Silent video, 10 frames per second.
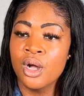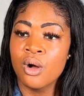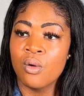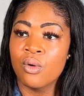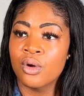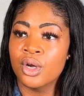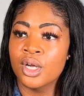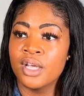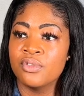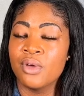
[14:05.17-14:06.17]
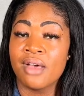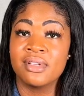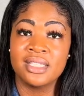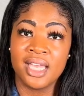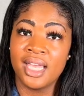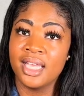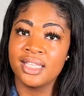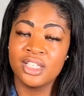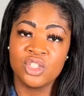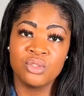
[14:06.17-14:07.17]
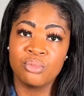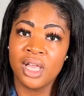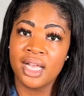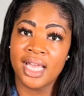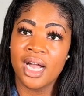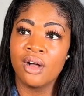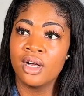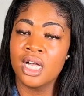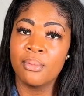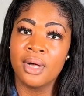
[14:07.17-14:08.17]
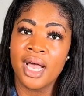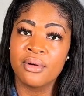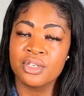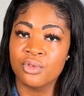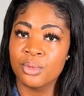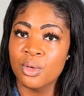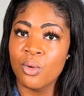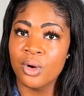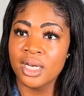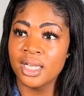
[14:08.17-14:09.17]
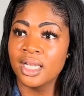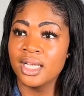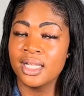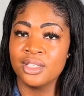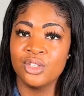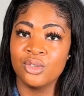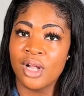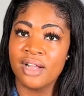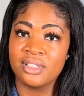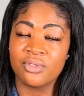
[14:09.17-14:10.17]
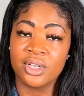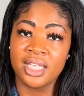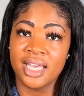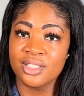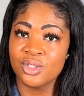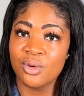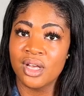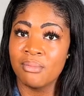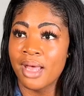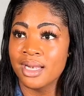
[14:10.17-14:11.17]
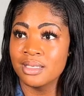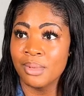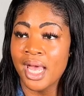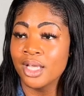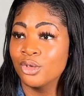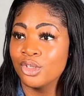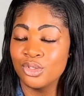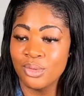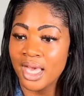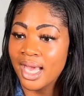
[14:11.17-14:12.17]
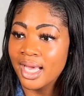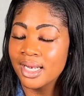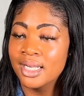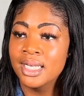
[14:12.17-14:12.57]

Or if you have a day that you block out a couple hours for recording and you have different guests on back to back, you can do that.